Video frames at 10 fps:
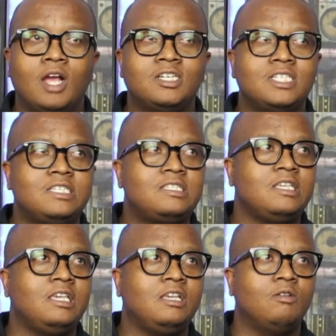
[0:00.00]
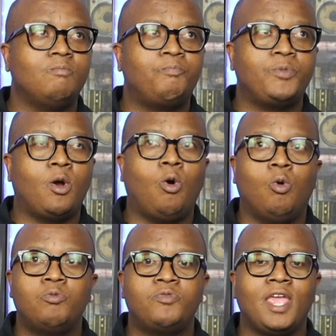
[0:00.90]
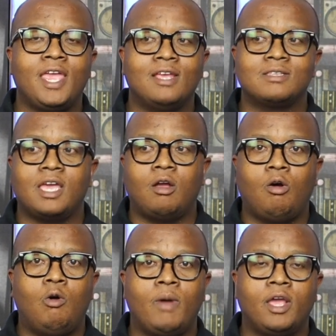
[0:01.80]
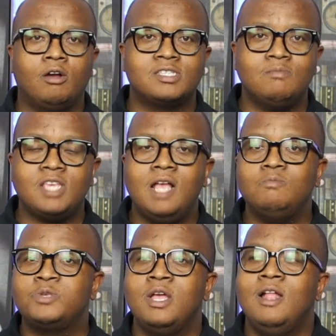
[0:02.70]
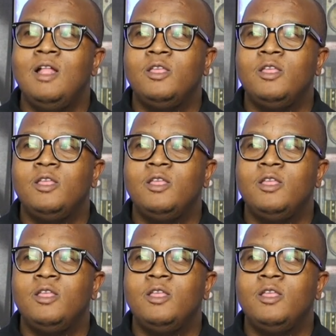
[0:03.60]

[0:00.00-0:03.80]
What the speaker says: you actually see the whole thing, it's like, oh my God, sometimes